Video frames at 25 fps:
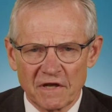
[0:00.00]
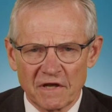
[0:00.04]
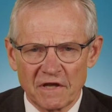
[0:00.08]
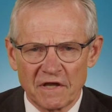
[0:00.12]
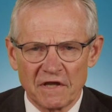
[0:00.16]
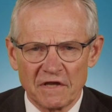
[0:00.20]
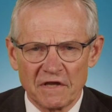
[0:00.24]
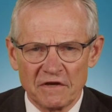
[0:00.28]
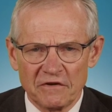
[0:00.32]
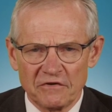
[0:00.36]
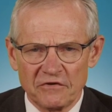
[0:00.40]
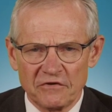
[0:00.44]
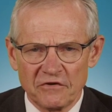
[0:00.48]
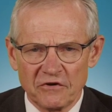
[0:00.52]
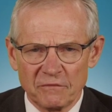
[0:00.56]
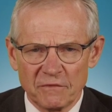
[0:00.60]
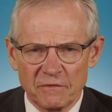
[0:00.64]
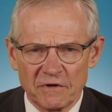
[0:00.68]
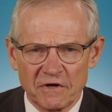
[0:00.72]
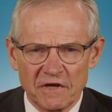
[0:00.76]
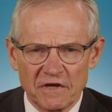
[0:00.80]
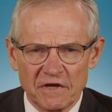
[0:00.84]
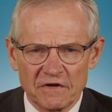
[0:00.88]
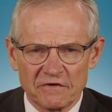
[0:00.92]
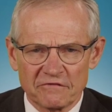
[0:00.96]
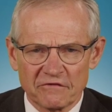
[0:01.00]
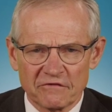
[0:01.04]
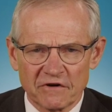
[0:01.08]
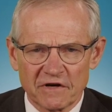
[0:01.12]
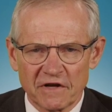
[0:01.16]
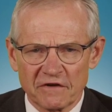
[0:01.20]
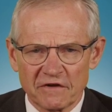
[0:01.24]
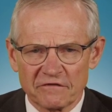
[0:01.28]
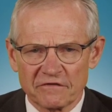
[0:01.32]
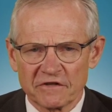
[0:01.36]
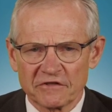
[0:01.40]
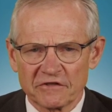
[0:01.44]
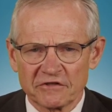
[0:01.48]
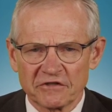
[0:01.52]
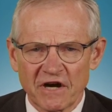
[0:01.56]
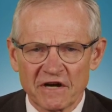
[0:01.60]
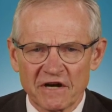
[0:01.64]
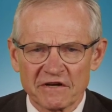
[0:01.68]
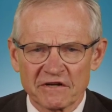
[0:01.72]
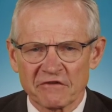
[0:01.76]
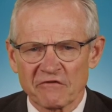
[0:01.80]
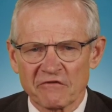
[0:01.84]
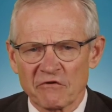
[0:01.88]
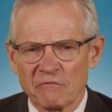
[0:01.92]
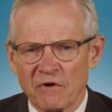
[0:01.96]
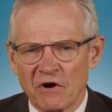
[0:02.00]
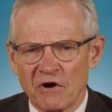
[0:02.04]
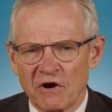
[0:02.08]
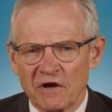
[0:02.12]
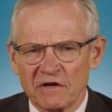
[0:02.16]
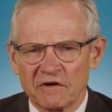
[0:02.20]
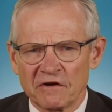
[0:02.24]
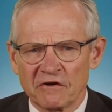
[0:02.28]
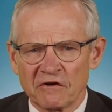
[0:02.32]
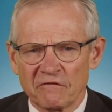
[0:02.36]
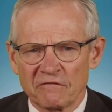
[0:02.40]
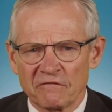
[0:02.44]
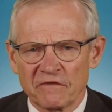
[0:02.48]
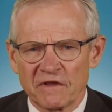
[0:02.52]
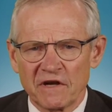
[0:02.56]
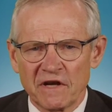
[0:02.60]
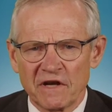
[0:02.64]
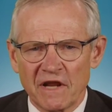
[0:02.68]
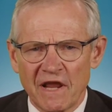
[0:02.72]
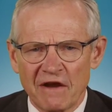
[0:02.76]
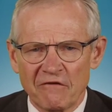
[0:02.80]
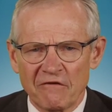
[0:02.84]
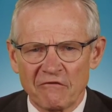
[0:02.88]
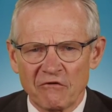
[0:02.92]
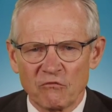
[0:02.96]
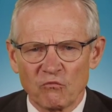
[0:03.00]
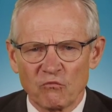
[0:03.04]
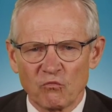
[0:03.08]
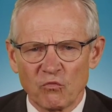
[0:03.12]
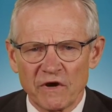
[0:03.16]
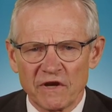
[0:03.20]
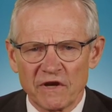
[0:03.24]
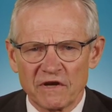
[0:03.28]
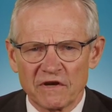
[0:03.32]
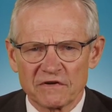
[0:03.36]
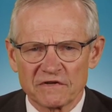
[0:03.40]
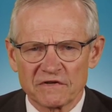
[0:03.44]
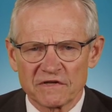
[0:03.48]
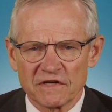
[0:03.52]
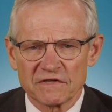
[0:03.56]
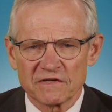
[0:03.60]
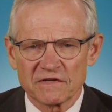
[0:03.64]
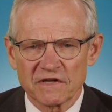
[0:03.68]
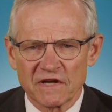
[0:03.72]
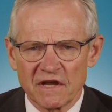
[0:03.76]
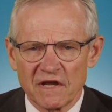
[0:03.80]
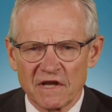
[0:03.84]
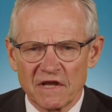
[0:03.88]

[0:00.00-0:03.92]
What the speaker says: in human history. It's a tragic reminder of the inherent weaknesses